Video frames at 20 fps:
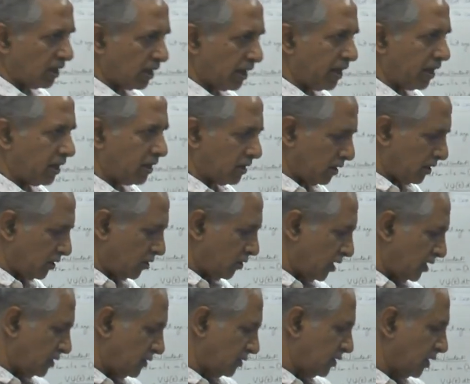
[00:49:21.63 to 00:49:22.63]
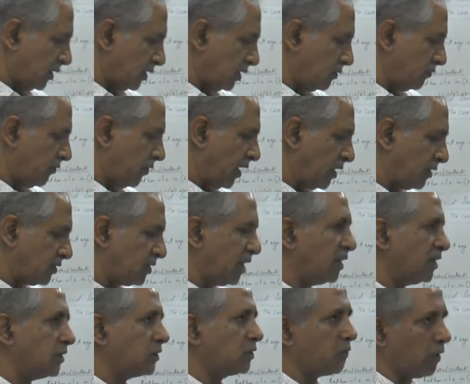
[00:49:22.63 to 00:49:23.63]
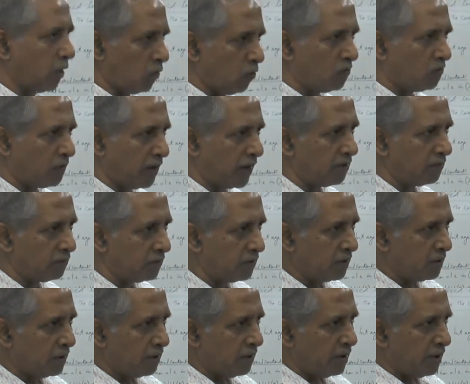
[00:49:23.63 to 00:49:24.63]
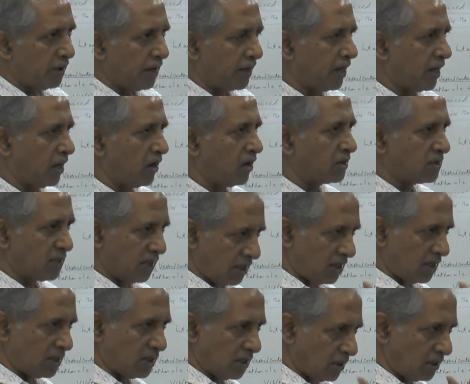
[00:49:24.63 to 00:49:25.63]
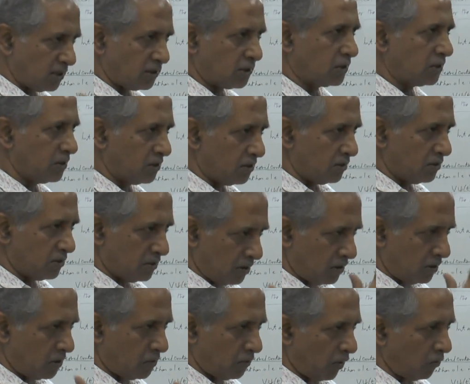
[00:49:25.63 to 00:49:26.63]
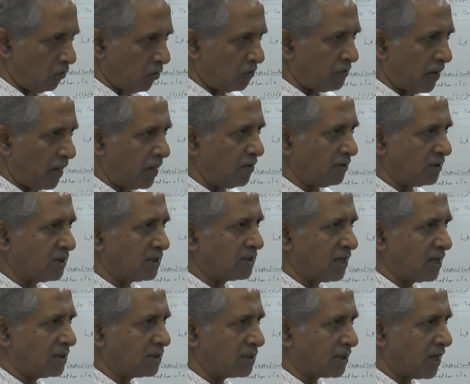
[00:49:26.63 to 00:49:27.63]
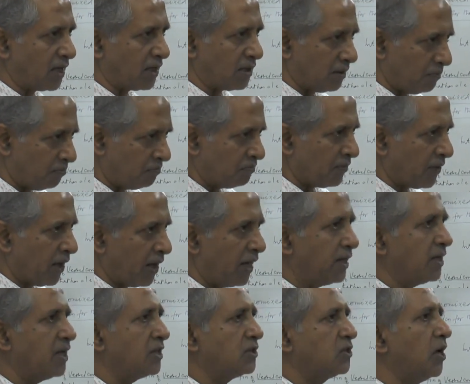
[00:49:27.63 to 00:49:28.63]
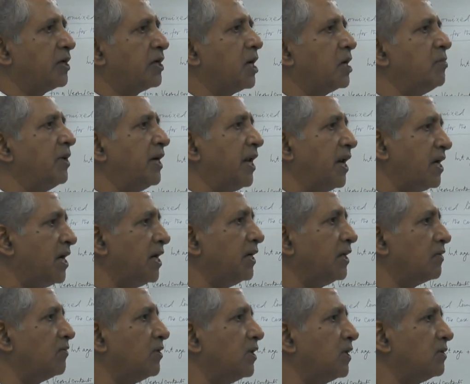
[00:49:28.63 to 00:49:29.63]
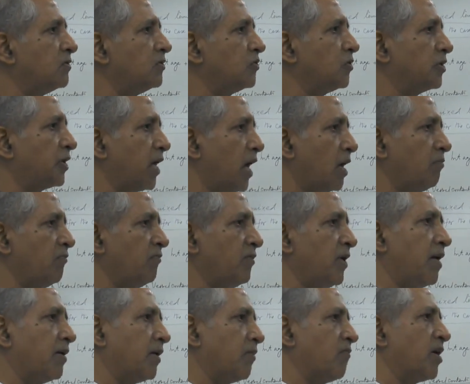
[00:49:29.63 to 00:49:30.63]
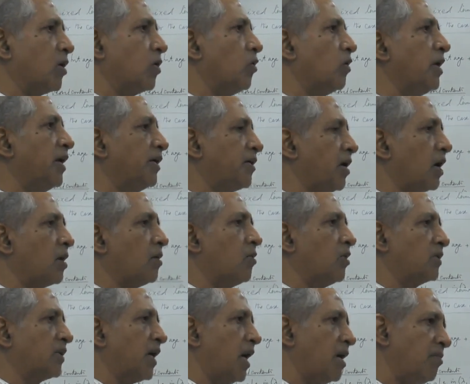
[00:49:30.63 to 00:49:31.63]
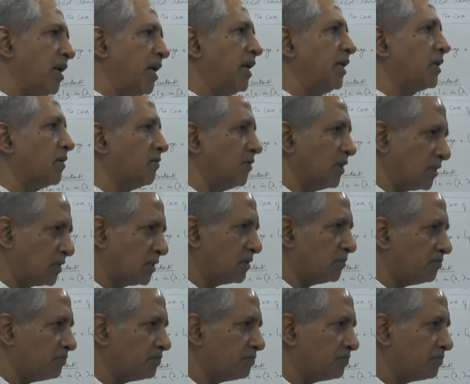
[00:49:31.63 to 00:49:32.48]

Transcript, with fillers: like, uh, you know, it is, it is, when I say it is 1205, I cannot say that it is 1205 in the sense that it does not admit any interval. So time, we, are, we can only talk about time in intervals.